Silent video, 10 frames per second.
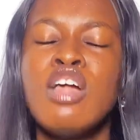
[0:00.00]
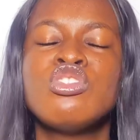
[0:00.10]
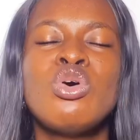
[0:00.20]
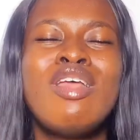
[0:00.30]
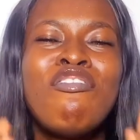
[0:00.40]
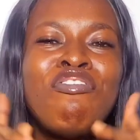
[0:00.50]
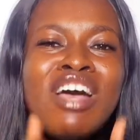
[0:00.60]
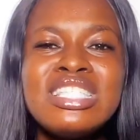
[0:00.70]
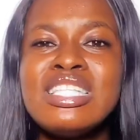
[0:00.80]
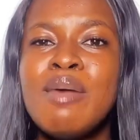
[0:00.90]
So the
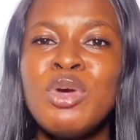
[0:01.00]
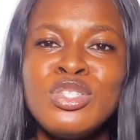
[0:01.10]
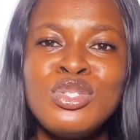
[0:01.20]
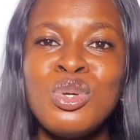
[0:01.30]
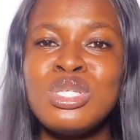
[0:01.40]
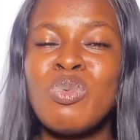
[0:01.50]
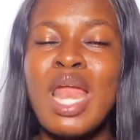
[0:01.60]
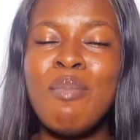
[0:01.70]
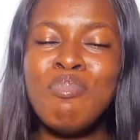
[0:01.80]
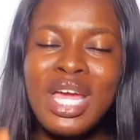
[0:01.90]
first thing I'm going to do is when
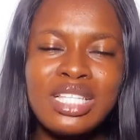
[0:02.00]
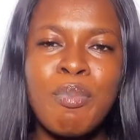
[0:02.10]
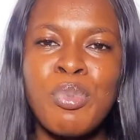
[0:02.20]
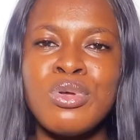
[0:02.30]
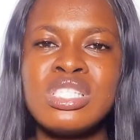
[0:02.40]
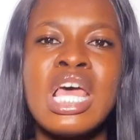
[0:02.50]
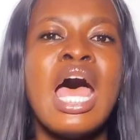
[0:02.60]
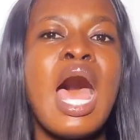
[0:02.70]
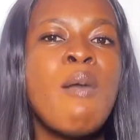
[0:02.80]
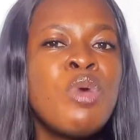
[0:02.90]
I make the post,
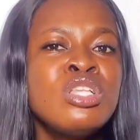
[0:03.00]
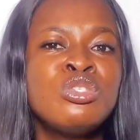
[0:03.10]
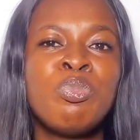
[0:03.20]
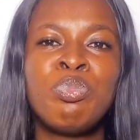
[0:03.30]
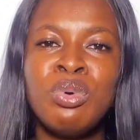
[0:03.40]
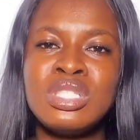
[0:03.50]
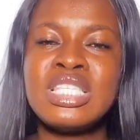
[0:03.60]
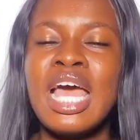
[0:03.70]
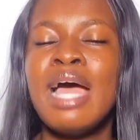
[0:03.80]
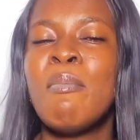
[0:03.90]
I'm going to put
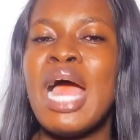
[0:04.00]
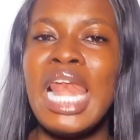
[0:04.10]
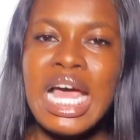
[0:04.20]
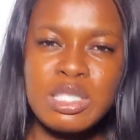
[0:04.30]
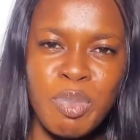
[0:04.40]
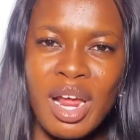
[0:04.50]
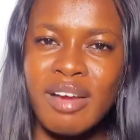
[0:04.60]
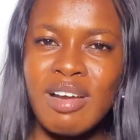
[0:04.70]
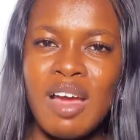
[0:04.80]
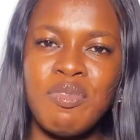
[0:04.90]
my last
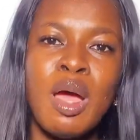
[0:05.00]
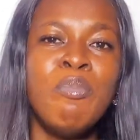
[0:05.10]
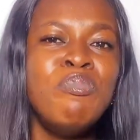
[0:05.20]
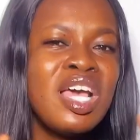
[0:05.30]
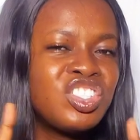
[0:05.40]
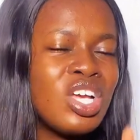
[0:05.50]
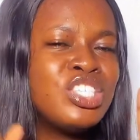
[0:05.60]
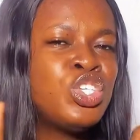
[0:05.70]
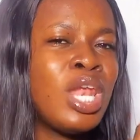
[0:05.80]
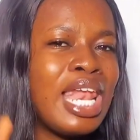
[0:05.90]
paragraph, make sure
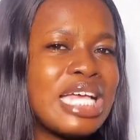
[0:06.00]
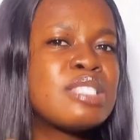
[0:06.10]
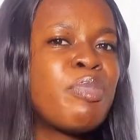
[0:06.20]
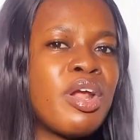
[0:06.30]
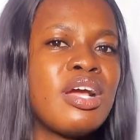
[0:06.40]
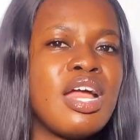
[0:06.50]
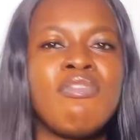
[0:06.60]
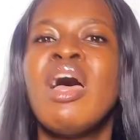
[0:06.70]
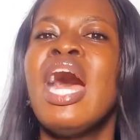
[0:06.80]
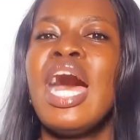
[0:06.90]
it's your last paragraph.
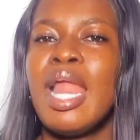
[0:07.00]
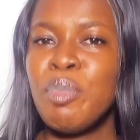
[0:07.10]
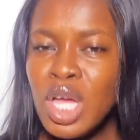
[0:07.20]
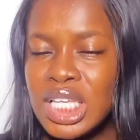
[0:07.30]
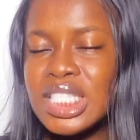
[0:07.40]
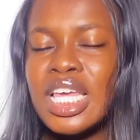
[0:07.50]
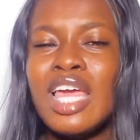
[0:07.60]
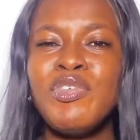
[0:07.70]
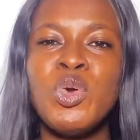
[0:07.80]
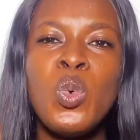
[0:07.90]
And I'm going to say,
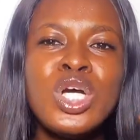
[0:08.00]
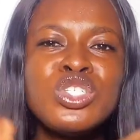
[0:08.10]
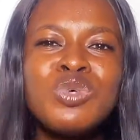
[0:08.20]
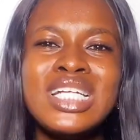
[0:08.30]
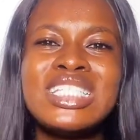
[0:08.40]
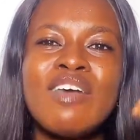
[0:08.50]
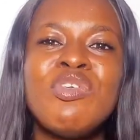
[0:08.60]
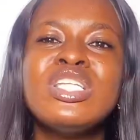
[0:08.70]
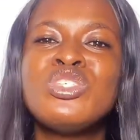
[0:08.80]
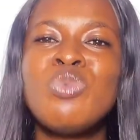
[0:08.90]
if you want to register for
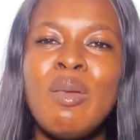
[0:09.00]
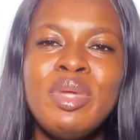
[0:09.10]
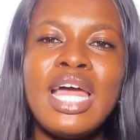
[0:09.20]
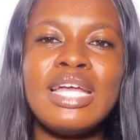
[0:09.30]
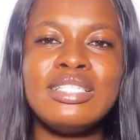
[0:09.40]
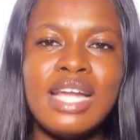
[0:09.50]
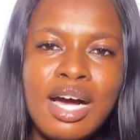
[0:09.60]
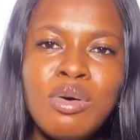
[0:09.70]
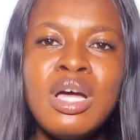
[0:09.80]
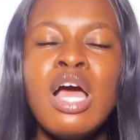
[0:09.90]
this webinar
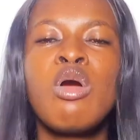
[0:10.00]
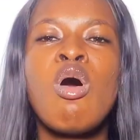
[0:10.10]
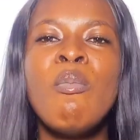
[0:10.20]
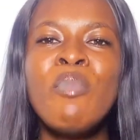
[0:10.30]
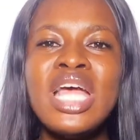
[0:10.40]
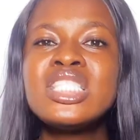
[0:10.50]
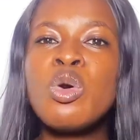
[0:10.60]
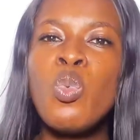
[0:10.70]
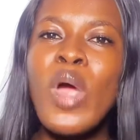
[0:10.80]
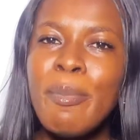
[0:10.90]
now, comment
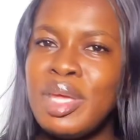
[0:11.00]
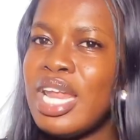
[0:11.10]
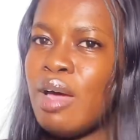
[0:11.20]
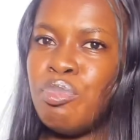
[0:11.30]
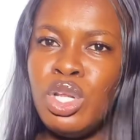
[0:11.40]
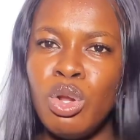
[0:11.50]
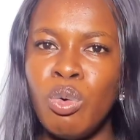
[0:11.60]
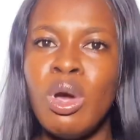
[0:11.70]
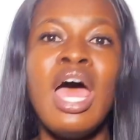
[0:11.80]
webinar below